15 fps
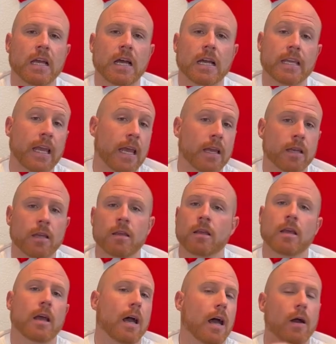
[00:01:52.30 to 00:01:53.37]
again,
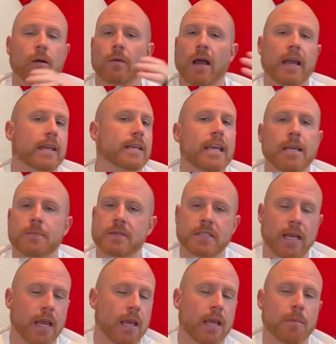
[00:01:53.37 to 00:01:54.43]
I keep
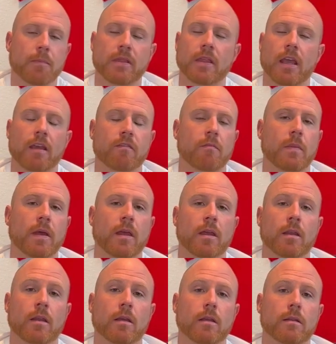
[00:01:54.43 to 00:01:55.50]
saying it, but they've been